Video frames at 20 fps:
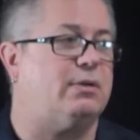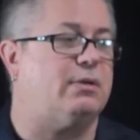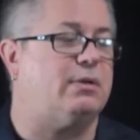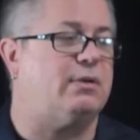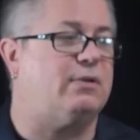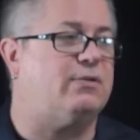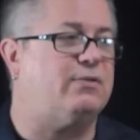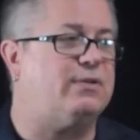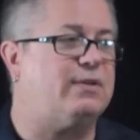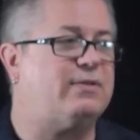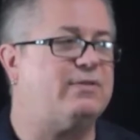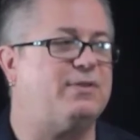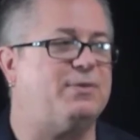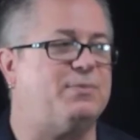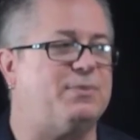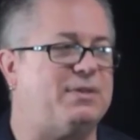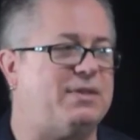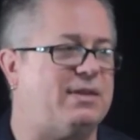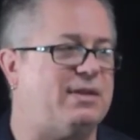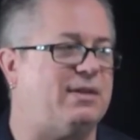existed
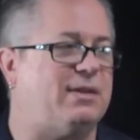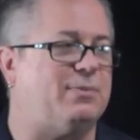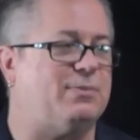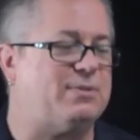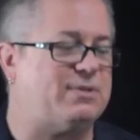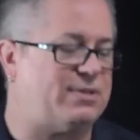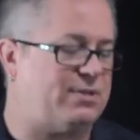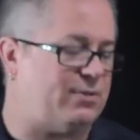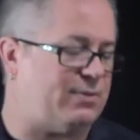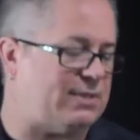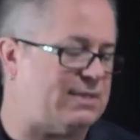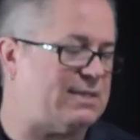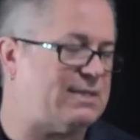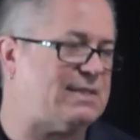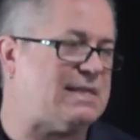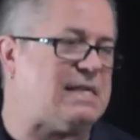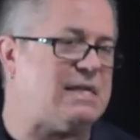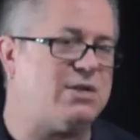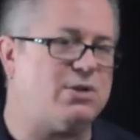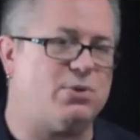within it. It was still a
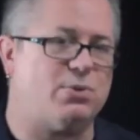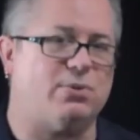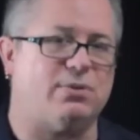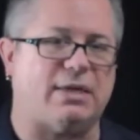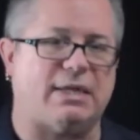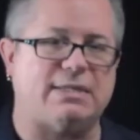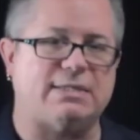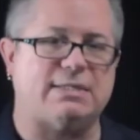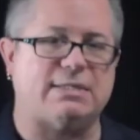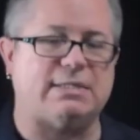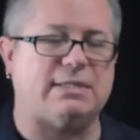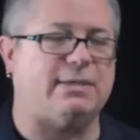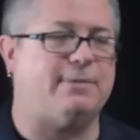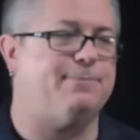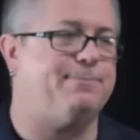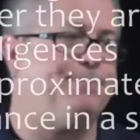single entity.